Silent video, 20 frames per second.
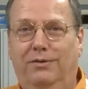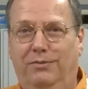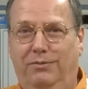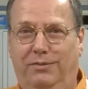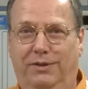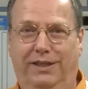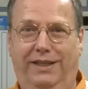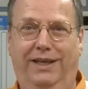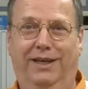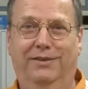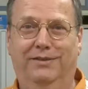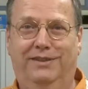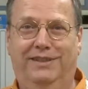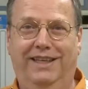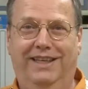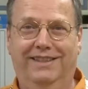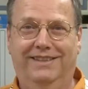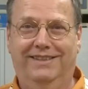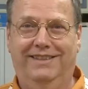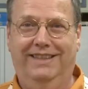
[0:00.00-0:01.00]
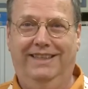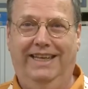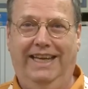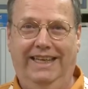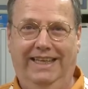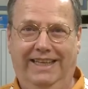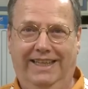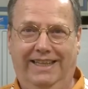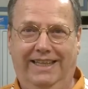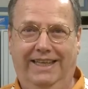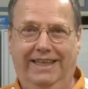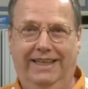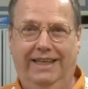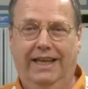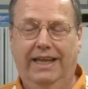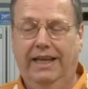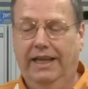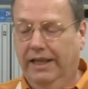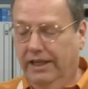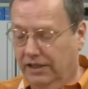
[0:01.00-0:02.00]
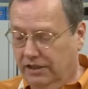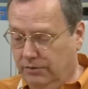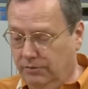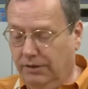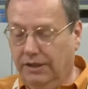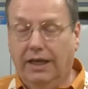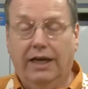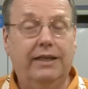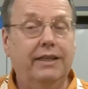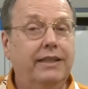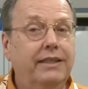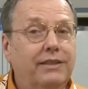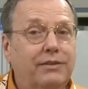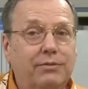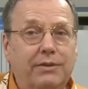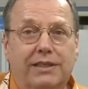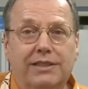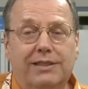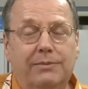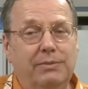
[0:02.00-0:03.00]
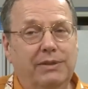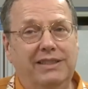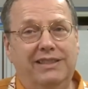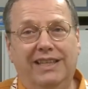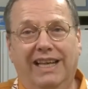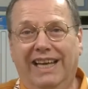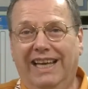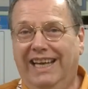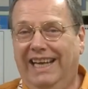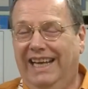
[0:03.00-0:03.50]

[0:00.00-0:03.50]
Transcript: without testing anything. So a lot of these recipes,